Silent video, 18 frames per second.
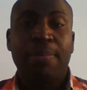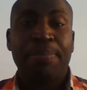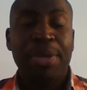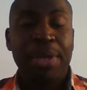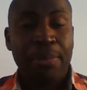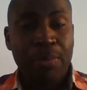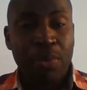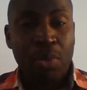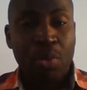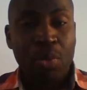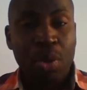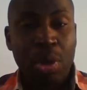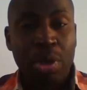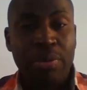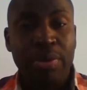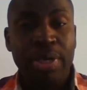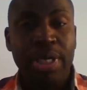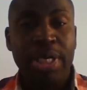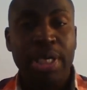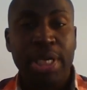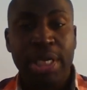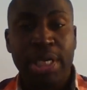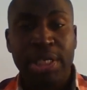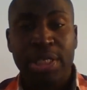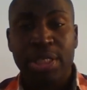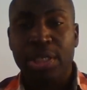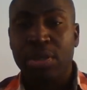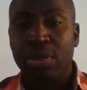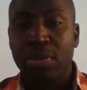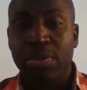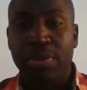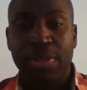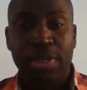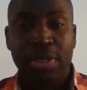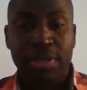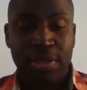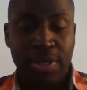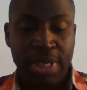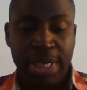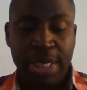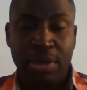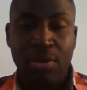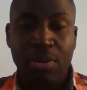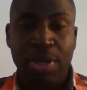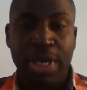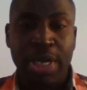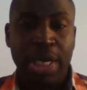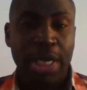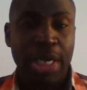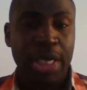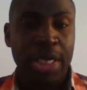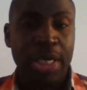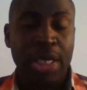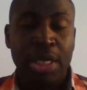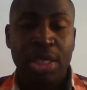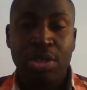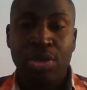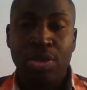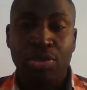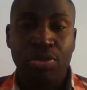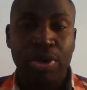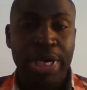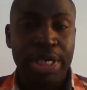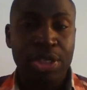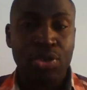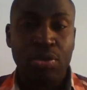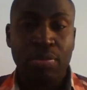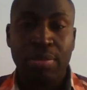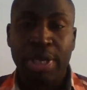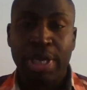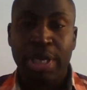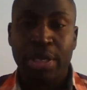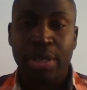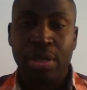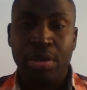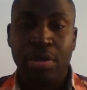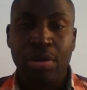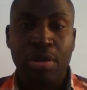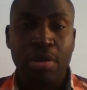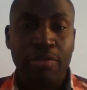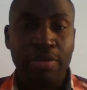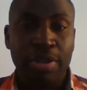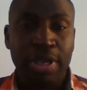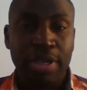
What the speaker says: Paperwork really is things like, okay, your resume, your cover